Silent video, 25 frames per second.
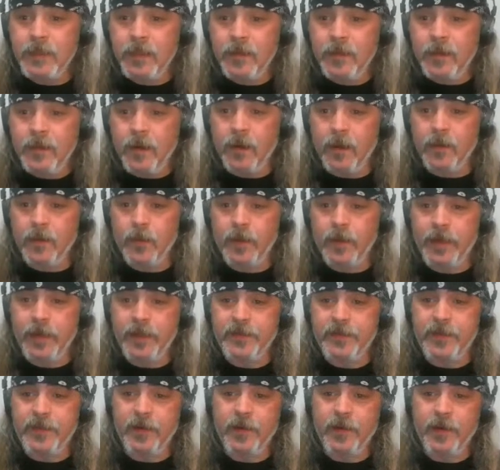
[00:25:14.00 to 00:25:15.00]
the word
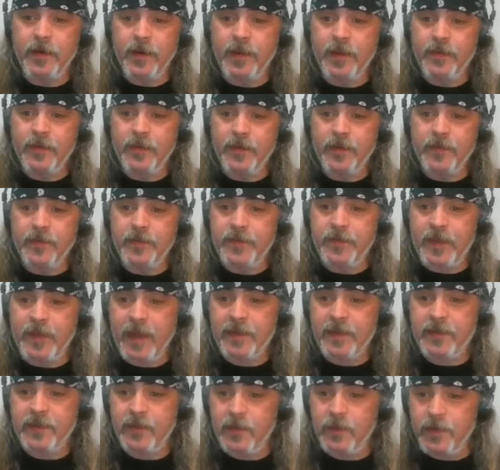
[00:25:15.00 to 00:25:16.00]
Easter is of
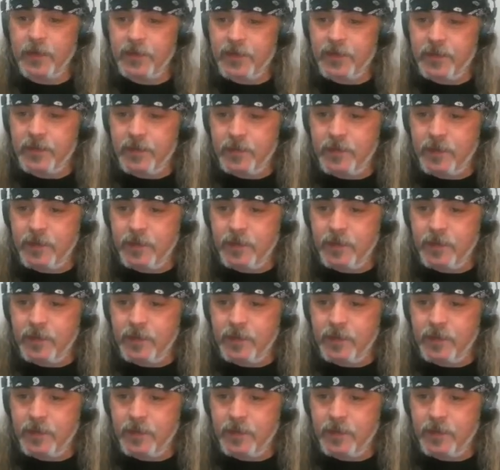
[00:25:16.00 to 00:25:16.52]
Saxon origin.